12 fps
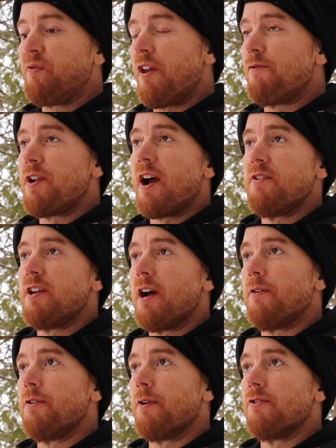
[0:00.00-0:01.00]
If not in the
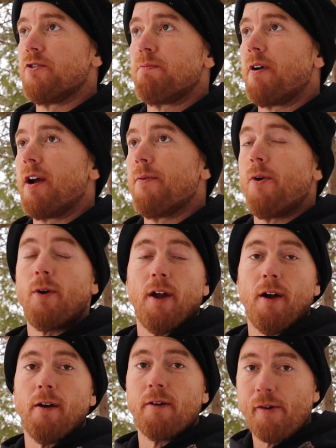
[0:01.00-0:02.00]
outdoors, you probably won't
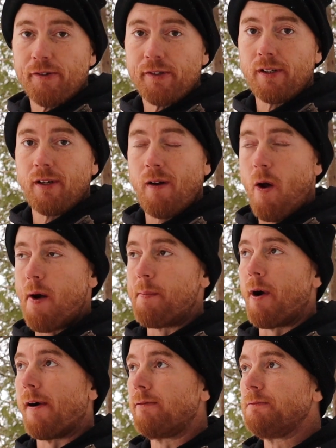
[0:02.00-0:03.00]
care.
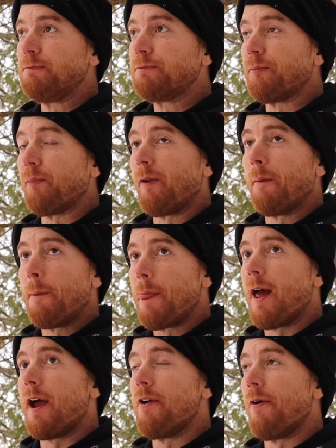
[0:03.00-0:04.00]
But
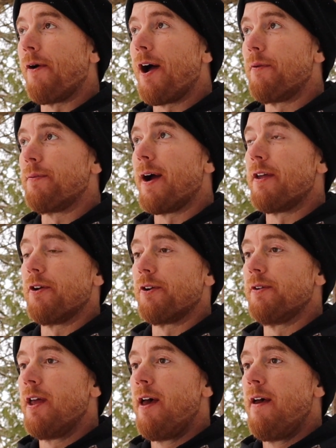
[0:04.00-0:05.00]
I know I would rather
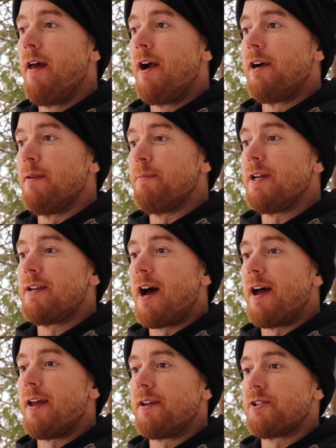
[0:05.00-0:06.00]
be
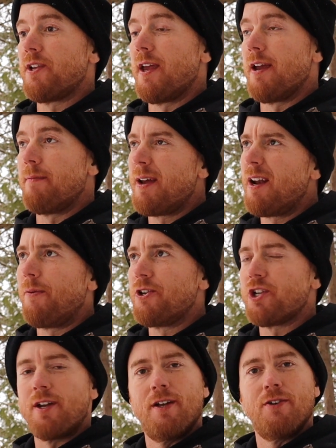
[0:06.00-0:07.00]
dying saying, man, I
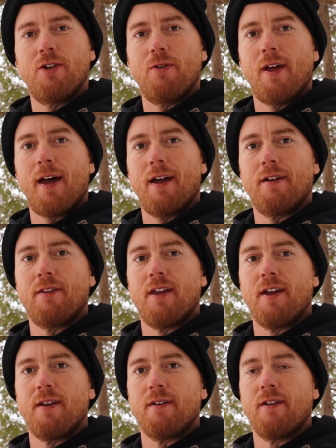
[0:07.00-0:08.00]
wish I didn't do that,
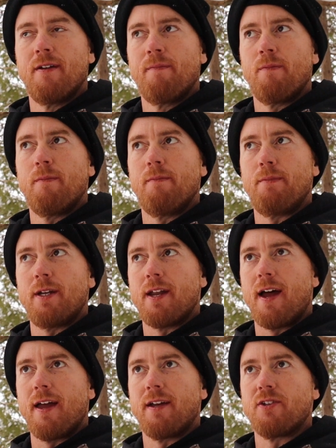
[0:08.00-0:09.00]
than be
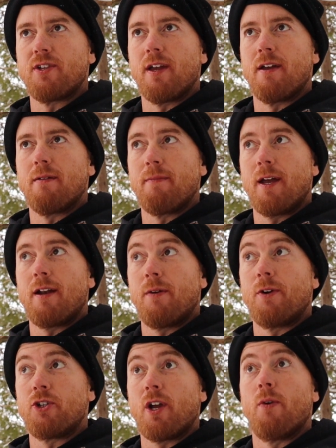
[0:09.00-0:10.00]
dying saying, man, I
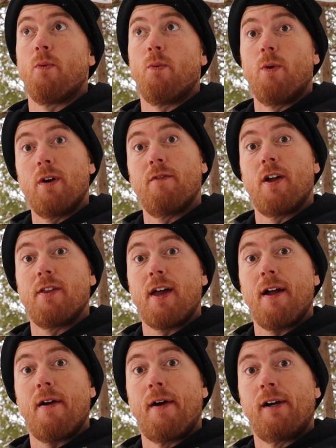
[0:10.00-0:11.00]
wish I would have done
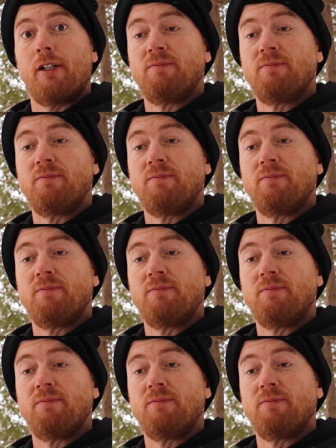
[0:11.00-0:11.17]
that.